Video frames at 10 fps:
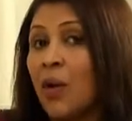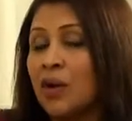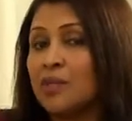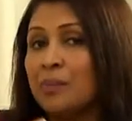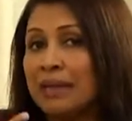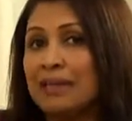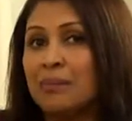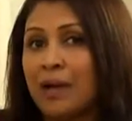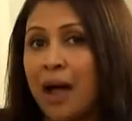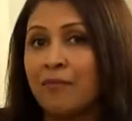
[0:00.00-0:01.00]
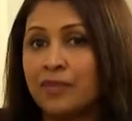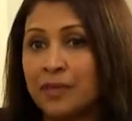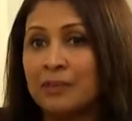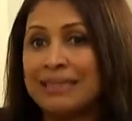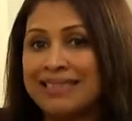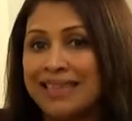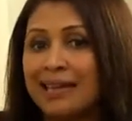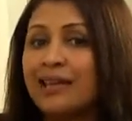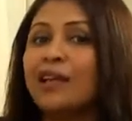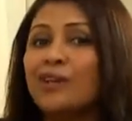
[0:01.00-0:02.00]
also make them comfortable
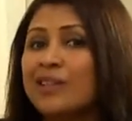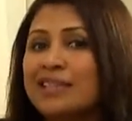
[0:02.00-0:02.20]
saying like,